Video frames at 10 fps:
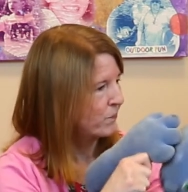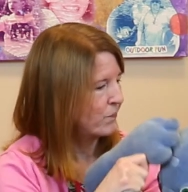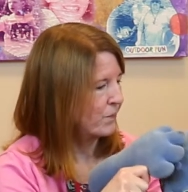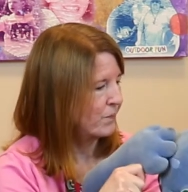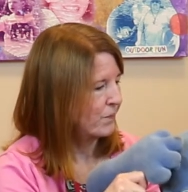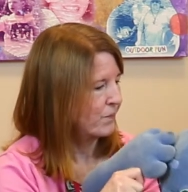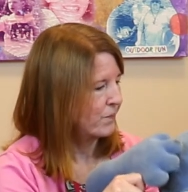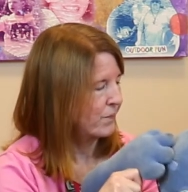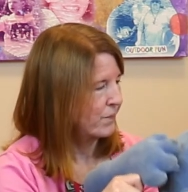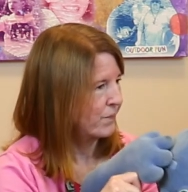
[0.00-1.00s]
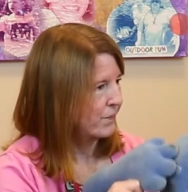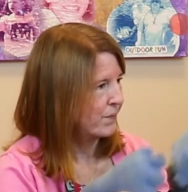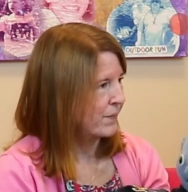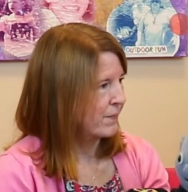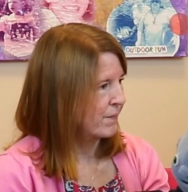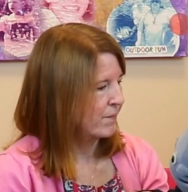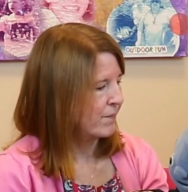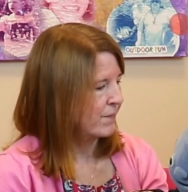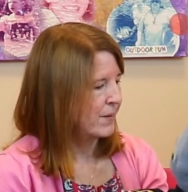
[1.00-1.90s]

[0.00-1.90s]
(no one is talking)